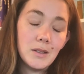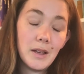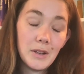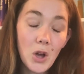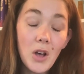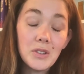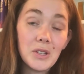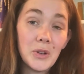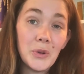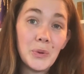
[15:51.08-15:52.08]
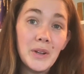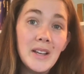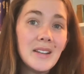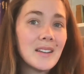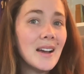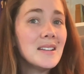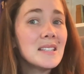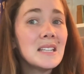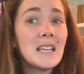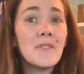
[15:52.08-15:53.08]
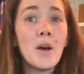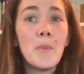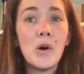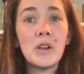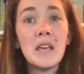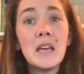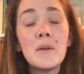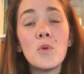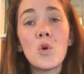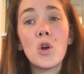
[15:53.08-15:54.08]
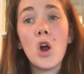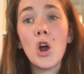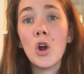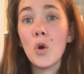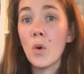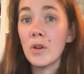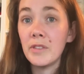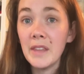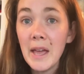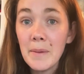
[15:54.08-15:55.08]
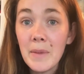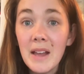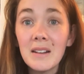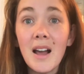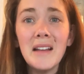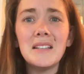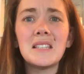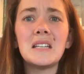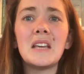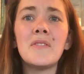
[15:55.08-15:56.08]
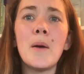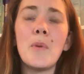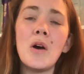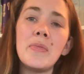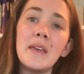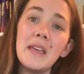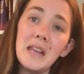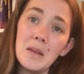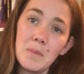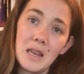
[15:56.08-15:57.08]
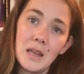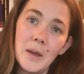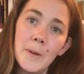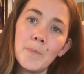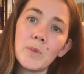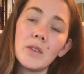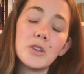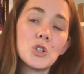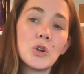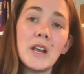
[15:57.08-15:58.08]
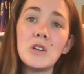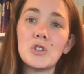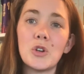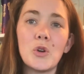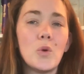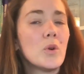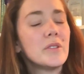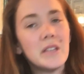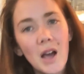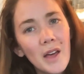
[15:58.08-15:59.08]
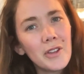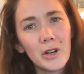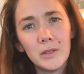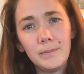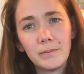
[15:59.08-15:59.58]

and also God doesn't give up on him or her or them, and God doesn't give up on the enemy, the stranger, or the other.